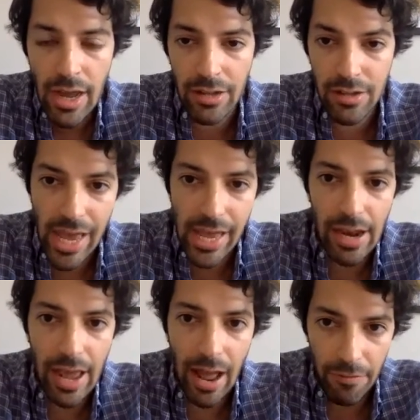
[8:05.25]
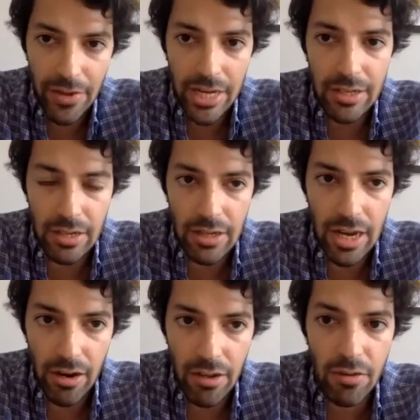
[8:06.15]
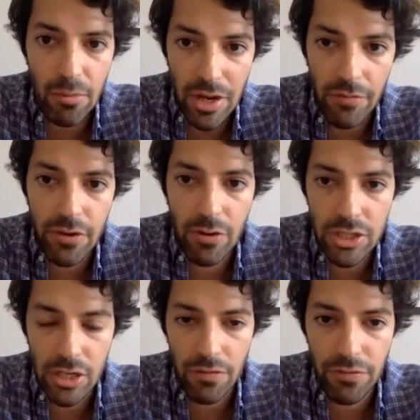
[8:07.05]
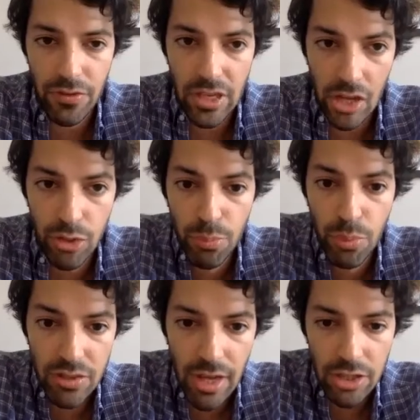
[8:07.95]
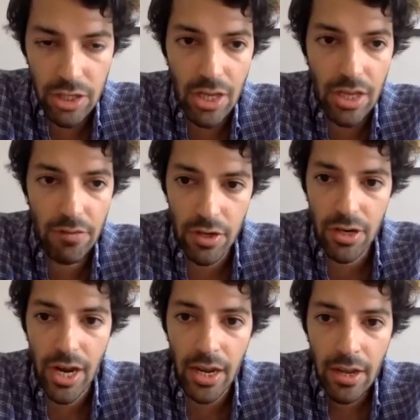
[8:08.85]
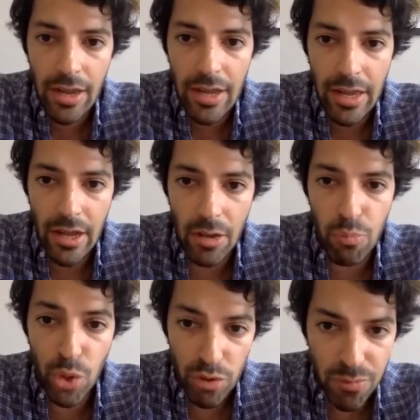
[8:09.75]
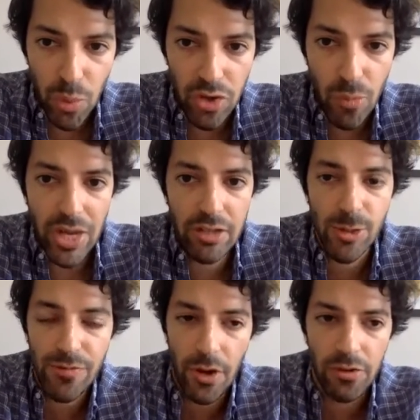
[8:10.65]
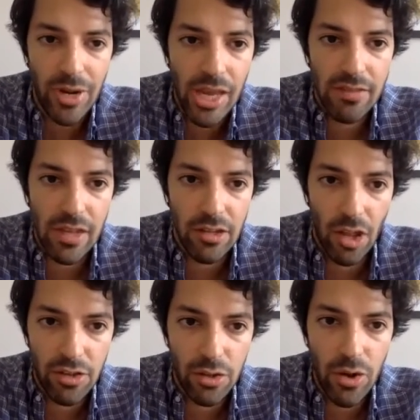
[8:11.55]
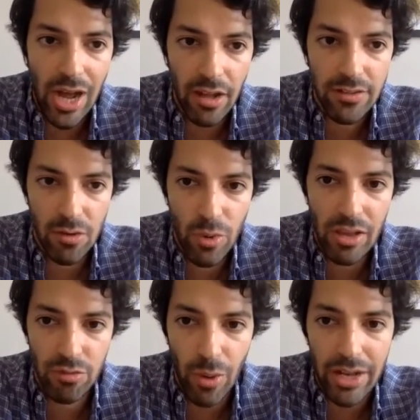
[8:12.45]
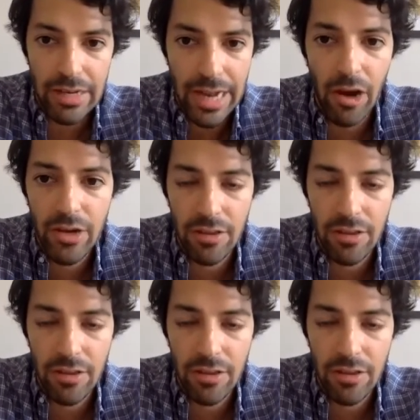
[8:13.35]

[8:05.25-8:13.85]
And then I think there is a bit of a question of, can you potentially even like postpone a bit your fundraise and not go out and raise right now?